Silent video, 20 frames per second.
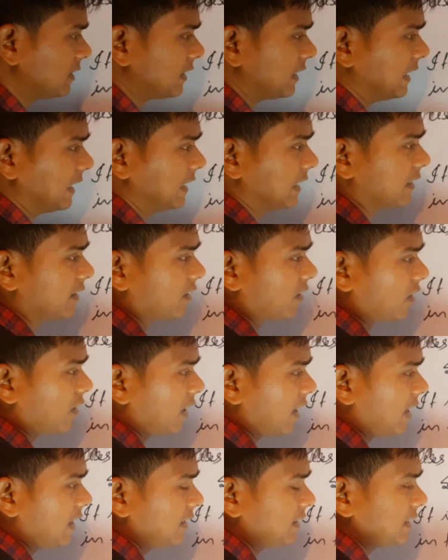in the
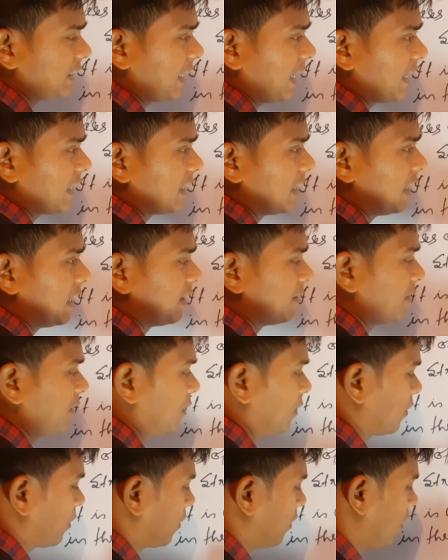class at 11
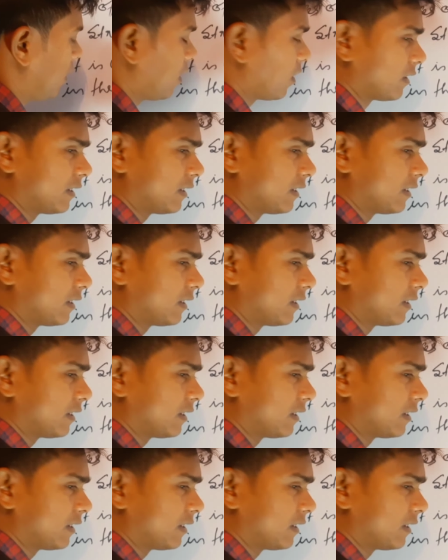o'clock.